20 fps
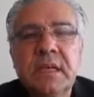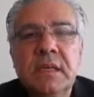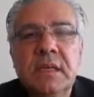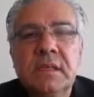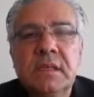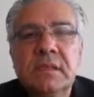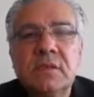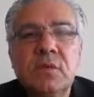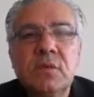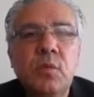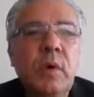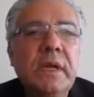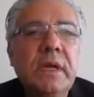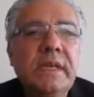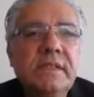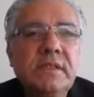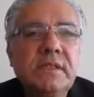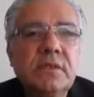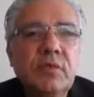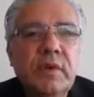So what
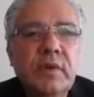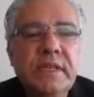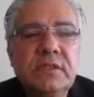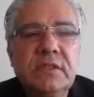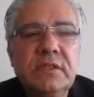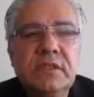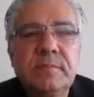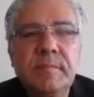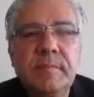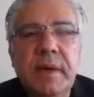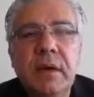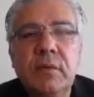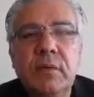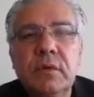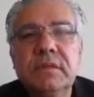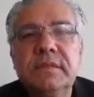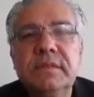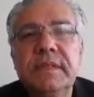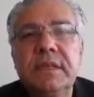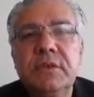is the greatest
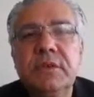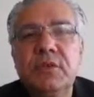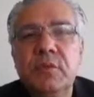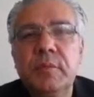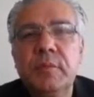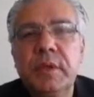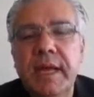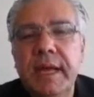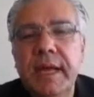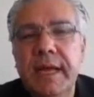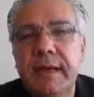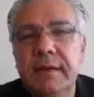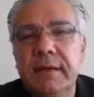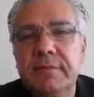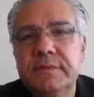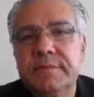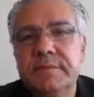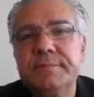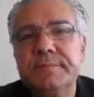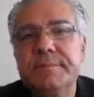power that humans
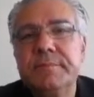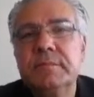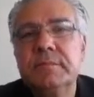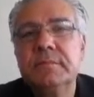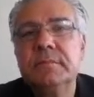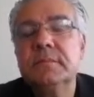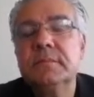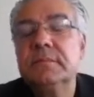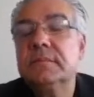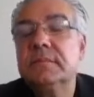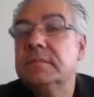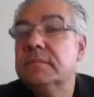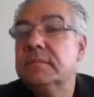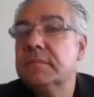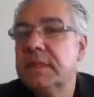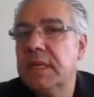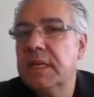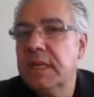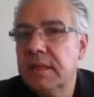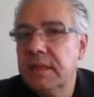have?
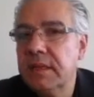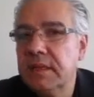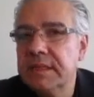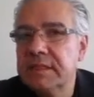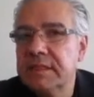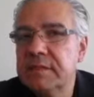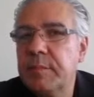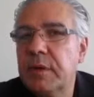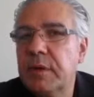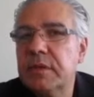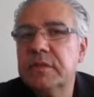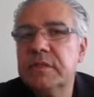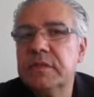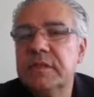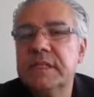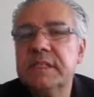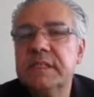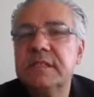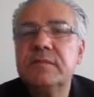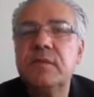Let's ponder
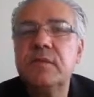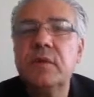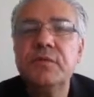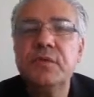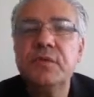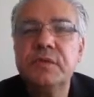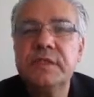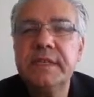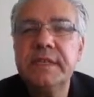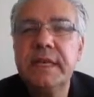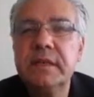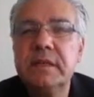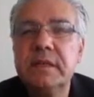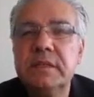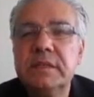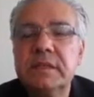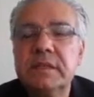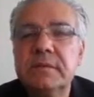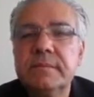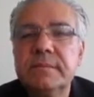this for a few
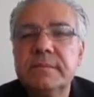seconds.